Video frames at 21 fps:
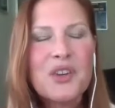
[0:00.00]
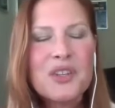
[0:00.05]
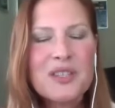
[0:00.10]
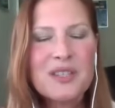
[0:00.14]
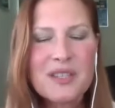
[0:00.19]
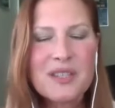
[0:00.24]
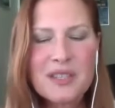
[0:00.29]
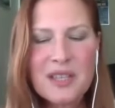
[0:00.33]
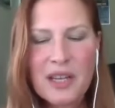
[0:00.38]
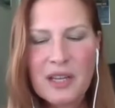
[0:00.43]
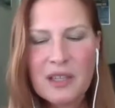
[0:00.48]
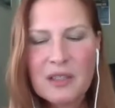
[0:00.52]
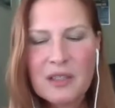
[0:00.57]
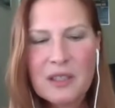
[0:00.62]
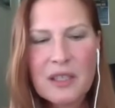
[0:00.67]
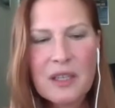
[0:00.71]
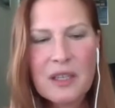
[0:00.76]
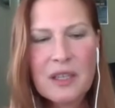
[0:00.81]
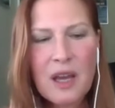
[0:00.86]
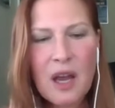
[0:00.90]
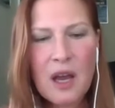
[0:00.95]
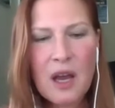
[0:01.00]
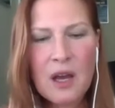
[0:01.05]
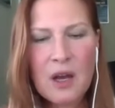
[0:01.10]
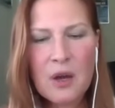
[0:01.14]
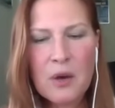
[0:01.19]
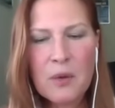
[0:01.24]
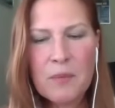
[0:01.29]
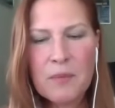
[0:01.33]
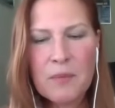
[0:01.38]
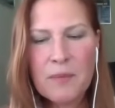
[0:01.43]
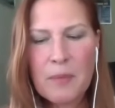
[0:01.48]
Stanley
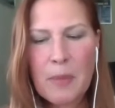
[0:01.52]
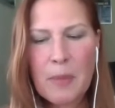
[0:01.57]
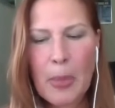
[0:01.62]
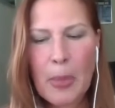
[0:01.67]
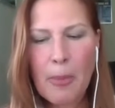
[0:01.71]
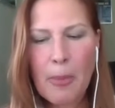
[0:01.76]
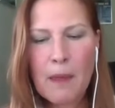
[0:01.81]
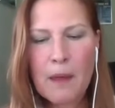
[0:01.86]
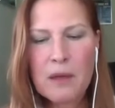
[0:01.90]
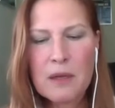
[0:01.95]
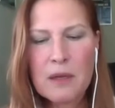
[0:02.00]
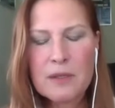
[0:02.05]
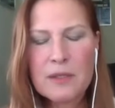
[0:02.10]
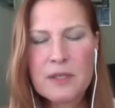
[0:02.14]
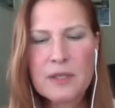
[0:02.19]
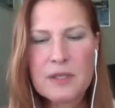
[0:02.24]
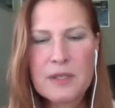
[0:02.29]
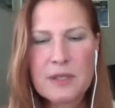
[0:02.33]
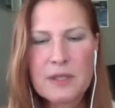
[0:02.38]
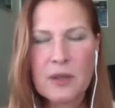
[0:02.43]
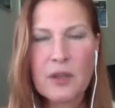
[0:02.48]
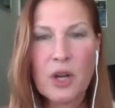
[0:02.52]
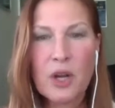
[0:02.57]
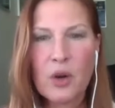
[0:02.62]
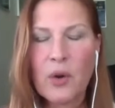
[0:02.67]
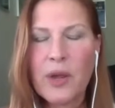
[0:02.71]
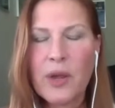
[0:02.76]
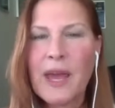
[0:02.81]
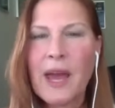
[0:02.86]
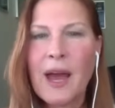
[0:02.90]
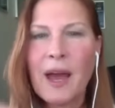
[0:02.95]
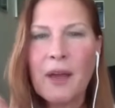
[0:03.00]
um, just you know
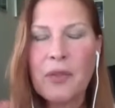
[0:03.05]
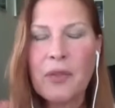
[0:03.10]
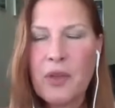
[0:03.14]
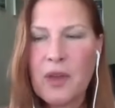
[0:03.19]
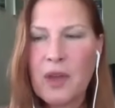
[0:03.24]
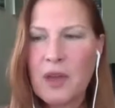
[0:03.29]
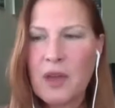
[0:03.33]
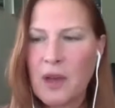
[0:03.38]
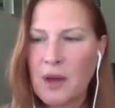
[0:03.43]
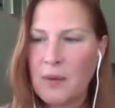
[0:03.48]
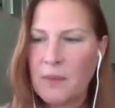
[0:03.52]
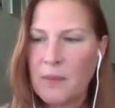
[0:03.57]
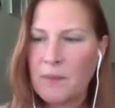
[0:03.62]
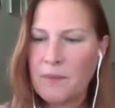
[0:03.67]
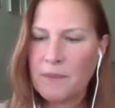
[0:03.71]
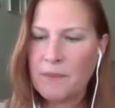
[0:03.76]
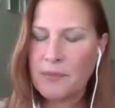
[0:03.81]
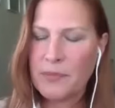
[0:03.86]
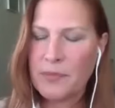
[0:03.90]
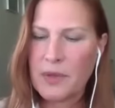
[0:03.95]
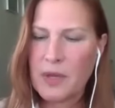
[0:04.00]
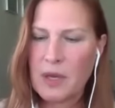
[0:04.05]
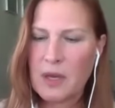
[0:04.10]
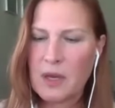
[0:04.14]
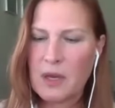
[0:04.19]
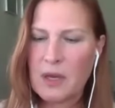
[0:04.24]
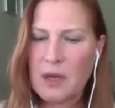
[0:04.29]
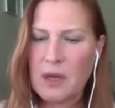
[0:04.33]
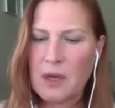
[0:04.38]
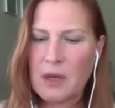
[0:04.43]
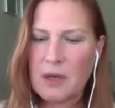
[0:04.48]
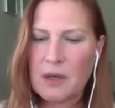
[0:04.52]
he had the um
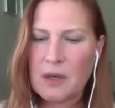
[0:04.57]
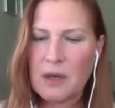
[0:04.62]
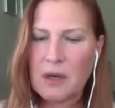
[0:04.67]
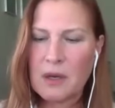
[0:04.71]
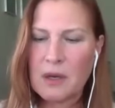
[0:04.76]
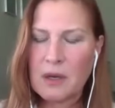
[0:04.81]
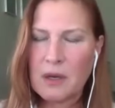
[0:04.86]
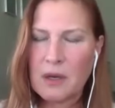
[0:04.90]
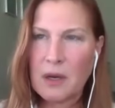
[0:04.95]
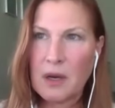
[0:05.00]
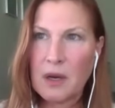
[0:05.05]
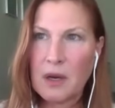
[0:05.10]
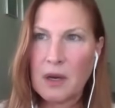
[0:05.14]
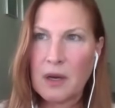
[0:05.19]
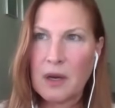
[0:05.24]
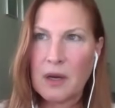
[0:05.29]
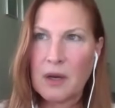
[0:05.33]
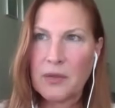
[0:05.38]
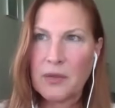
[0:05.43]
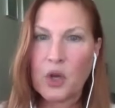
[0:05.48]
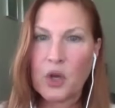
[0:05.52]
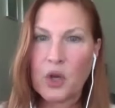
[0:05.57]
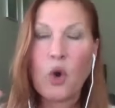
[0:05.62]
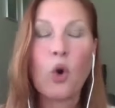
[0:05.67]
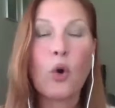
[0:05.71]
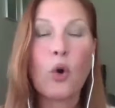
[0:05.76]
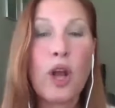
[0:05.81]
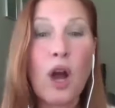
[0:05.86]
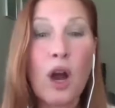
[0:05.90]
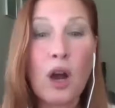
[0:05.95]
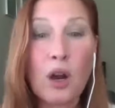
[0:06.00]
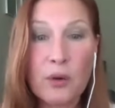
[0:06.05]
the uh the
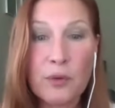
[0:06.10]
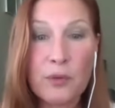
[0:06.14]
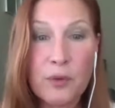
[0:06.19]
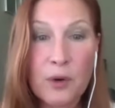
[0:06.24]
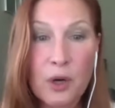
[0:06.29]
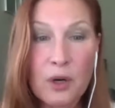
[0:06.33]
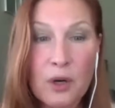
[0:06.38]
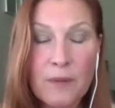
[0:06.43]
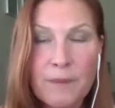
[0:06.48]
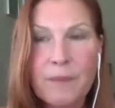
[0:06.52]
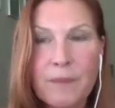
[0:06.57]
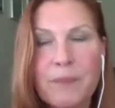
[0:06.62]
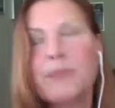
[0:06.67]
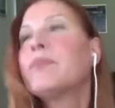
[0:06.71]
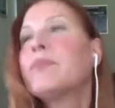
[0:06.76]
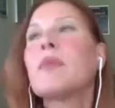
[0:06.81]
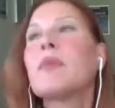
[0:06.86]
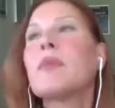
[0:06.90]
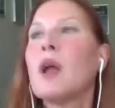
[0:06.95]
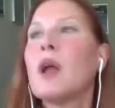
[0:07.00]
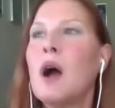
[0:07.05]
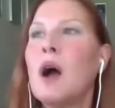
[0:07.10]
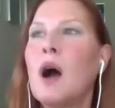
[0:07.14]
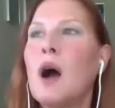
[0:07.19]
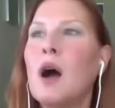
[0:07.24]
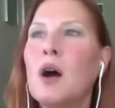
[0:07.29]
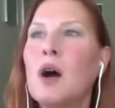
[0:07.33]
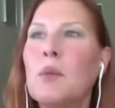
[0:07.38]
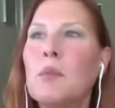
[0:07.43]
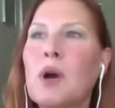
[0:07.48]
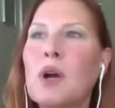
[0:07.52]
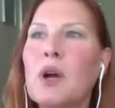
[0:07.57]
choreographer
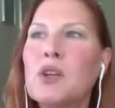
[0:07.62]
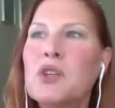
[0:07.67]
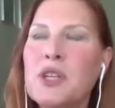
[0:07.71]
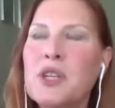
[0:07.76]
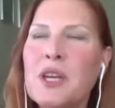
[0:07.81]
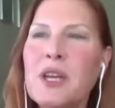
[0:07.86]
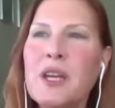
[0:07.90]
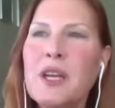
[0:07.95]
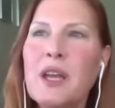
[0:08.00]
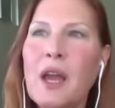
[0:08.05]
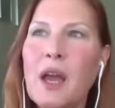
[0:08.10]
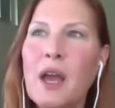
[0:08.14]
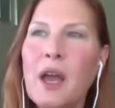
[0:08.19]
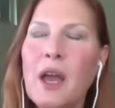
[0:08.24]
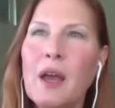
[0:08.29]
um she